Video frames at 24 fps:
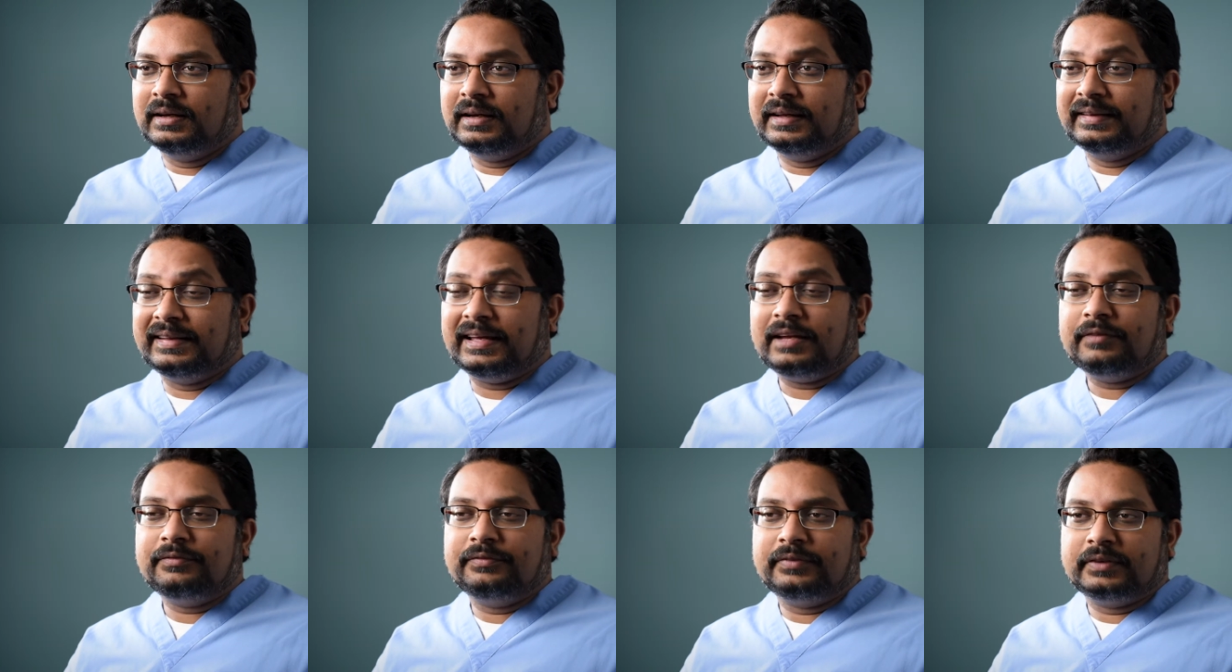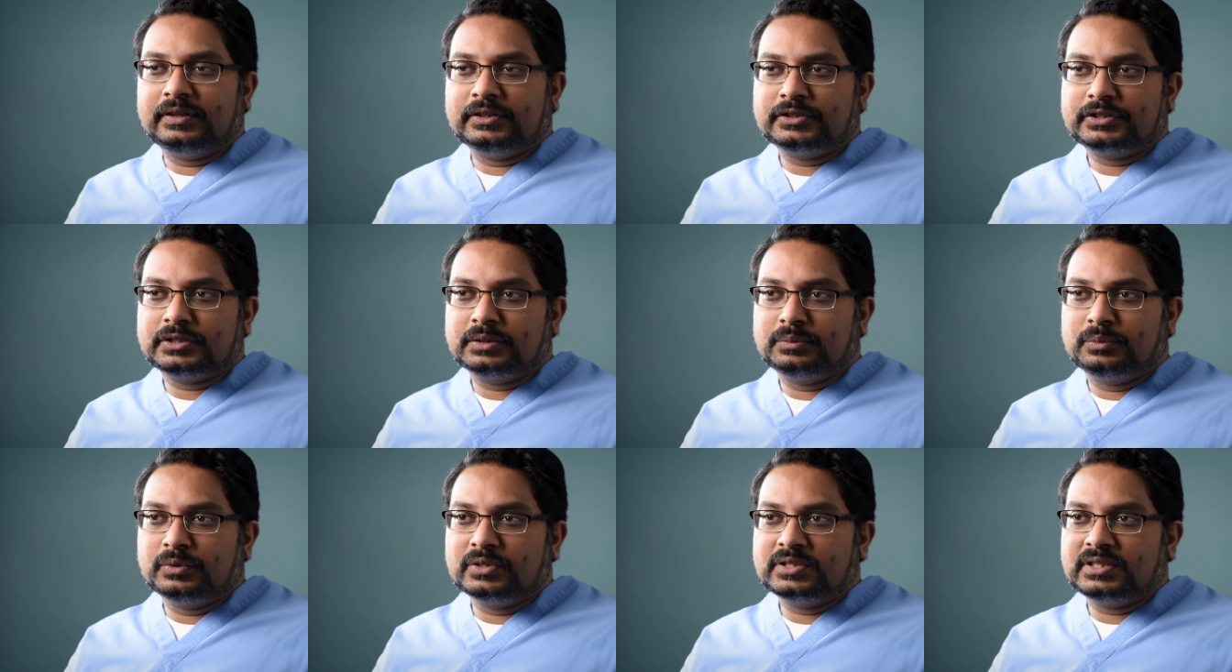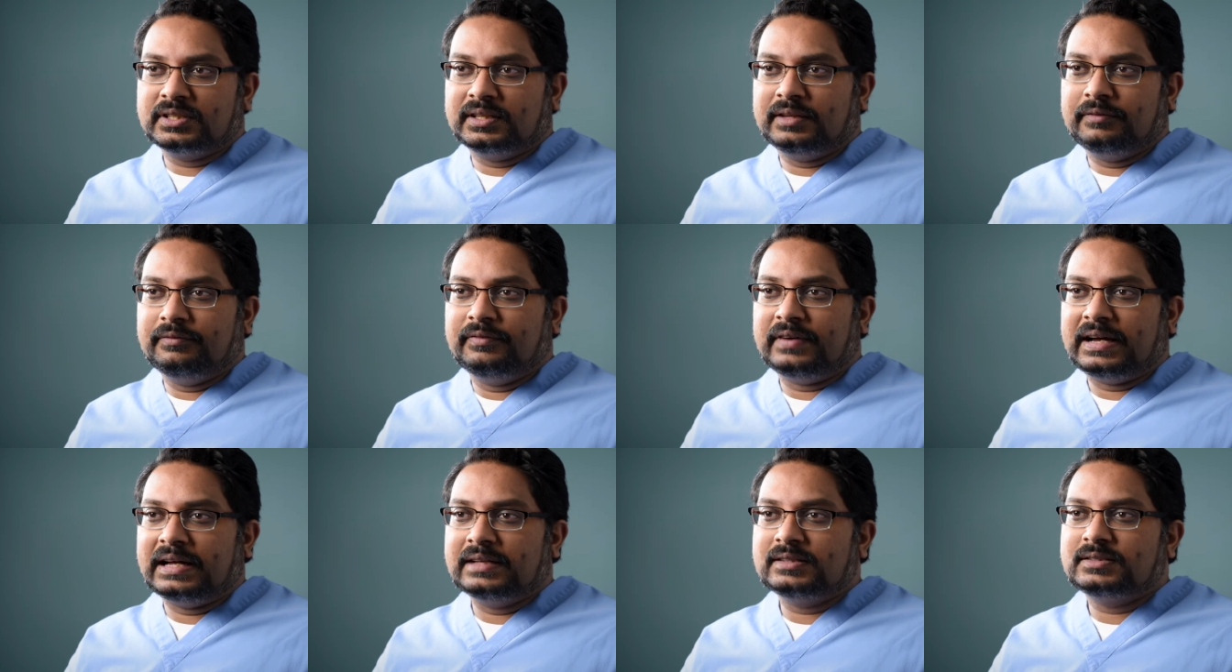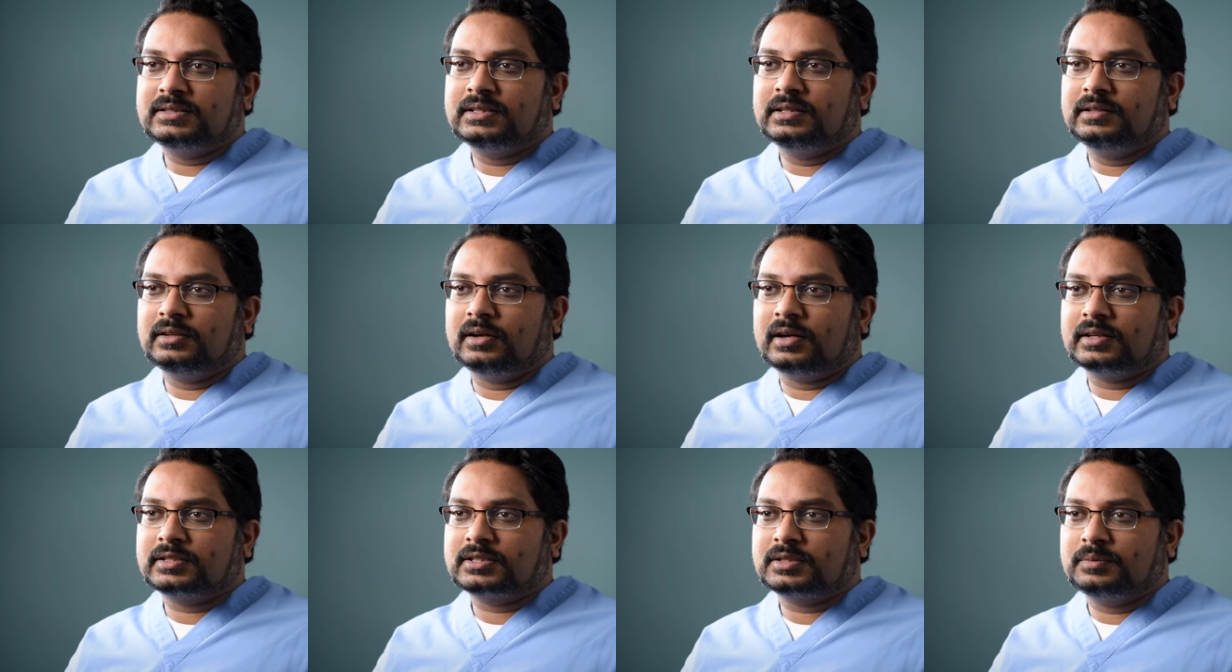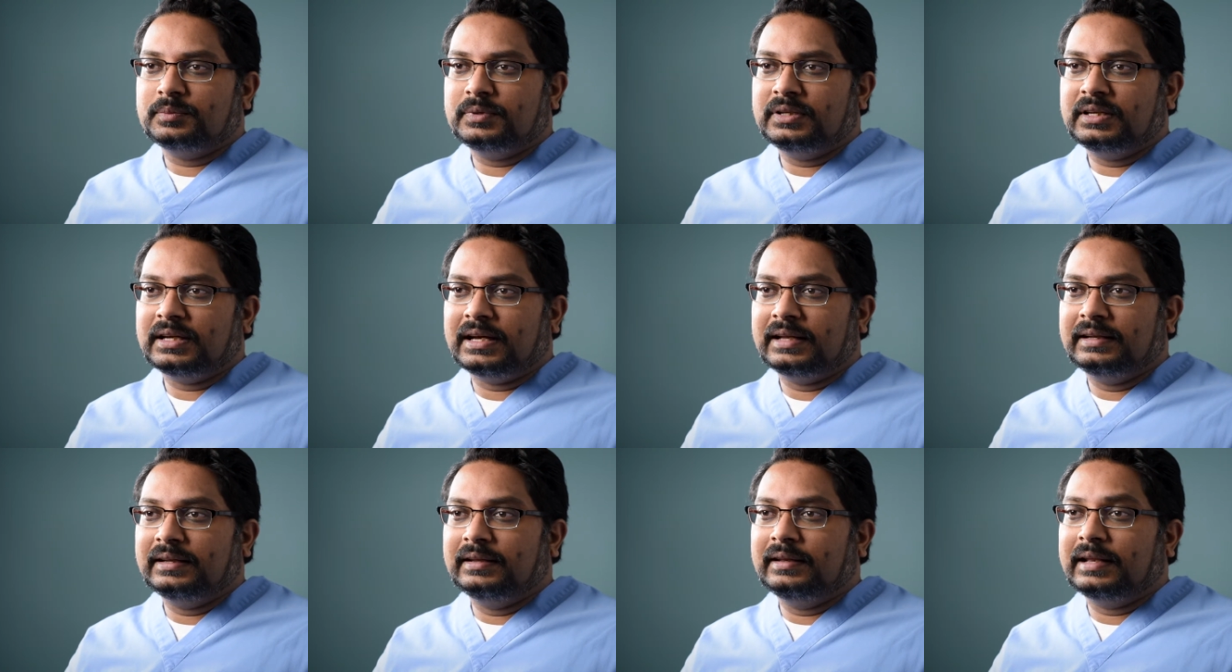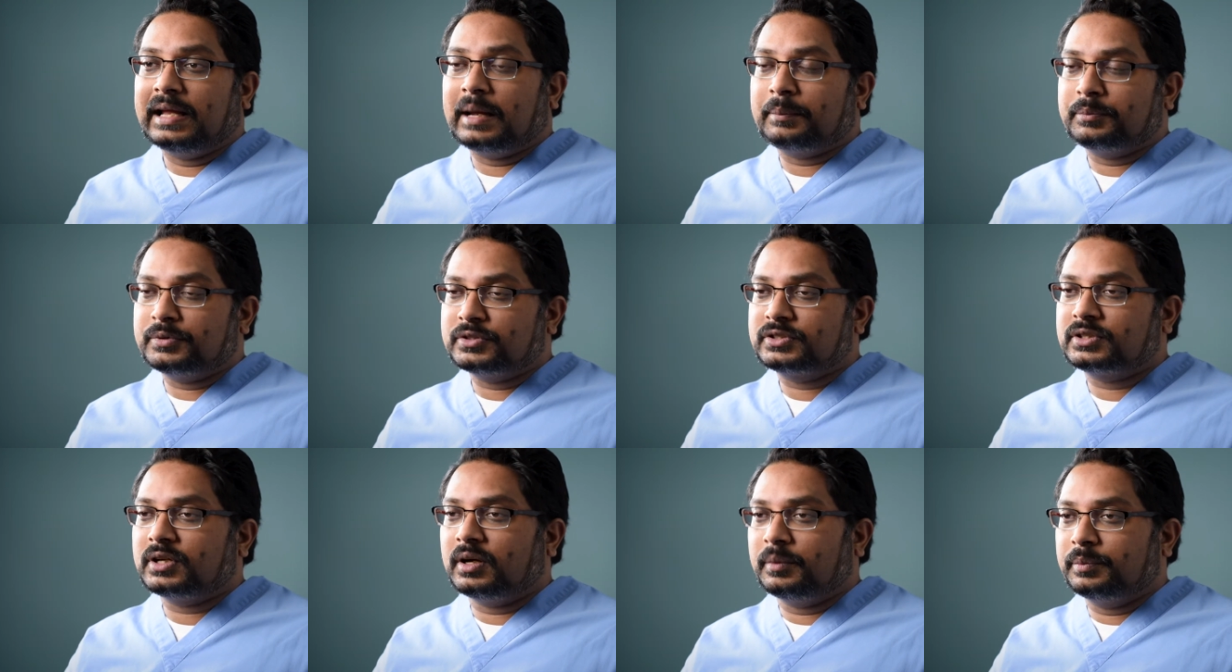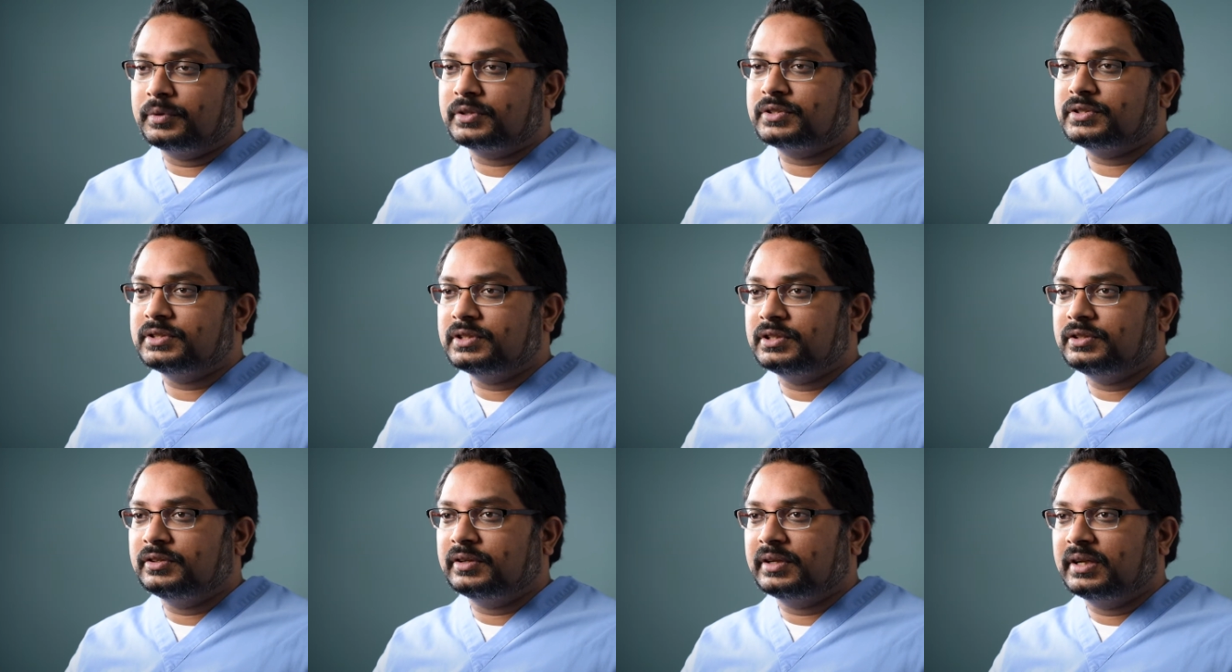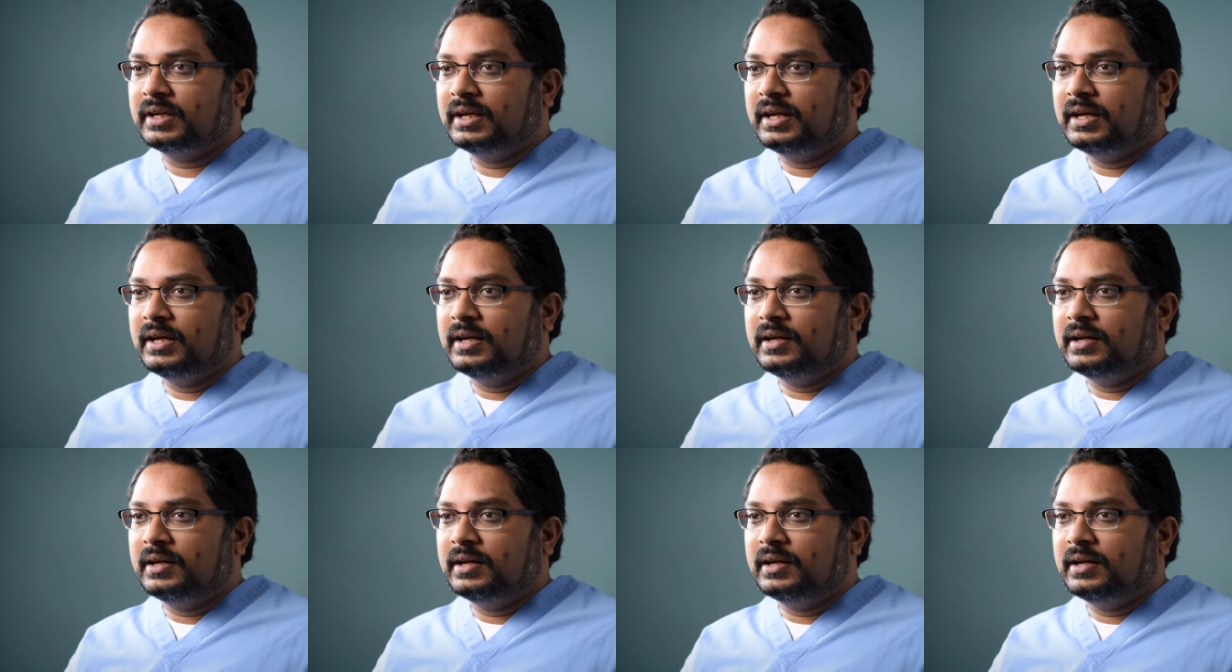And that fellowship was in advanced endoscopy and in laparoscopic surgery.